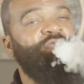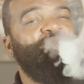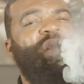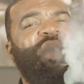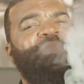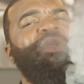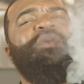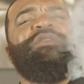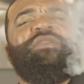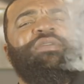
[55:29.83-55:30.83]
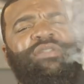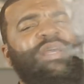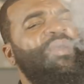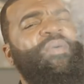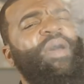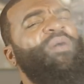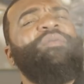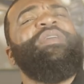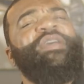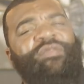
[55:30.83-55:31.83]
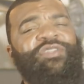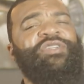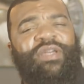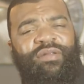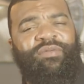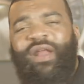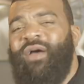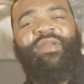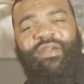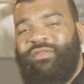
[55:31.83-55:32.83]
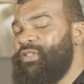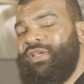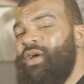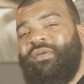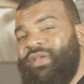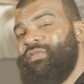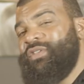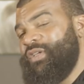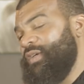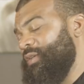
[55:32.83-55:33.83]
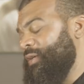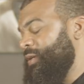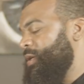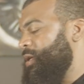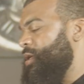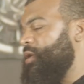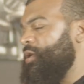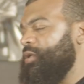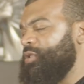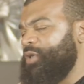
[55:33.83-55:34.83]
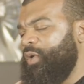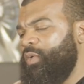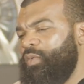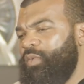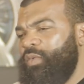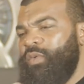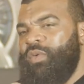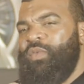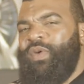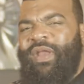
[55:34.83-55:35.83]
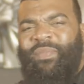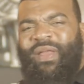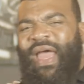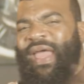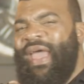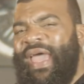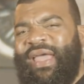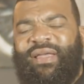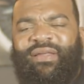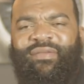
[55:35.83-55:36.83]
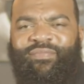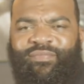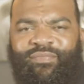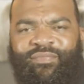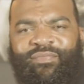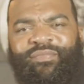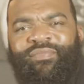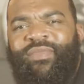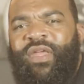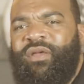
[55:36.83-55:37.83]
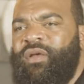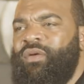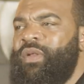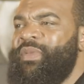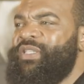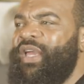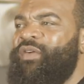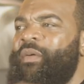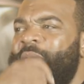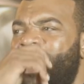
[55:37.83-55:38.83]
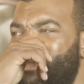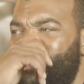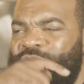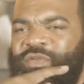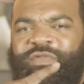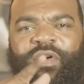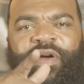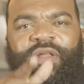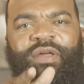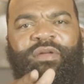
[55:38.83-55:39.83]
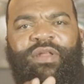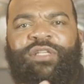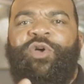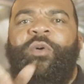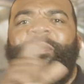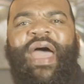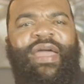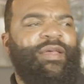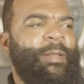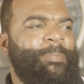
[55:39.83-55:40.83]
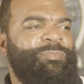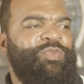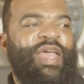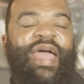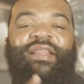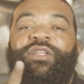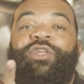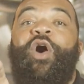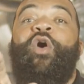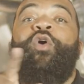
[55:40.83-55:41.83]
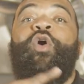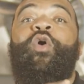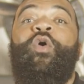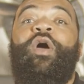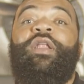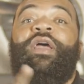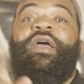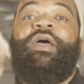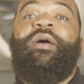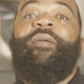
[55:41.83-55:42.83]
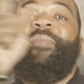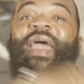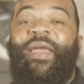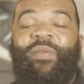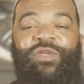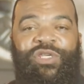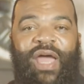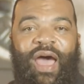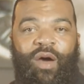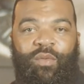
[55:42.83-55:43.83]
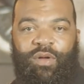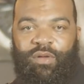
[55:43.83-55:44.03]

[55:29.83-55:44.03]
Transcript: So I don't have an ulcer, because I know I don't give a shit. When I don't give a shit, I don't give a shit. So when they be like, hey, let me tell you what my mom do let's go back. We had the doggone baby shower.